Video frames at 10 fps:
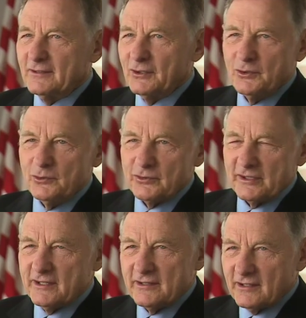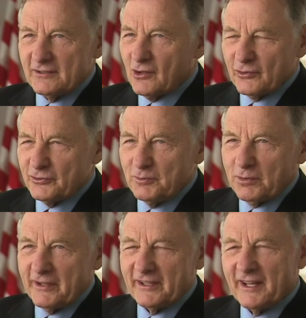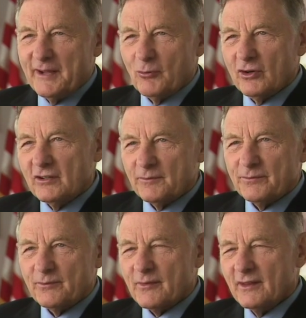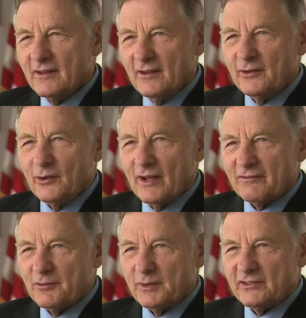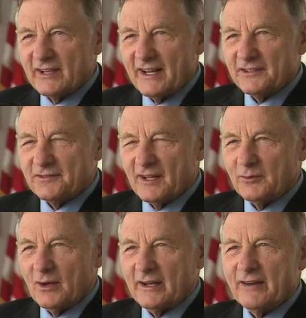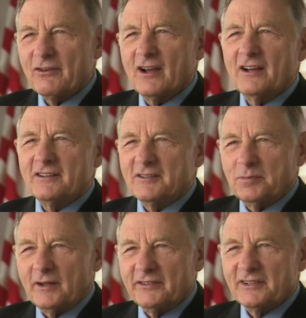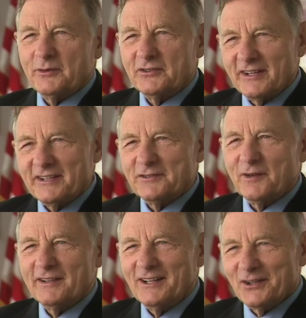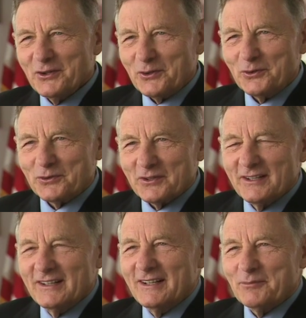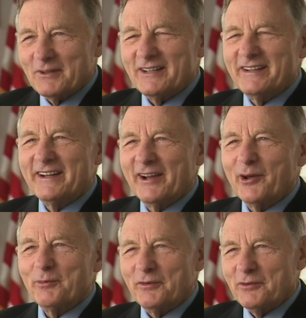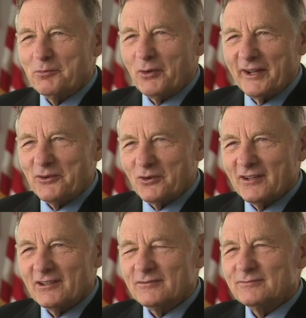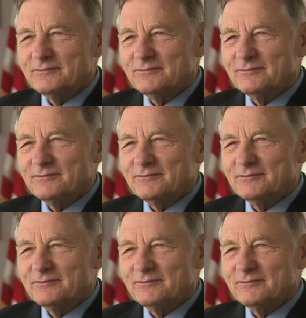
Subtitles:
lose, then as long as you play the game well, you have to be satisfied. Well, I never got to the place I was satisfied to lose, but it did help if you played well.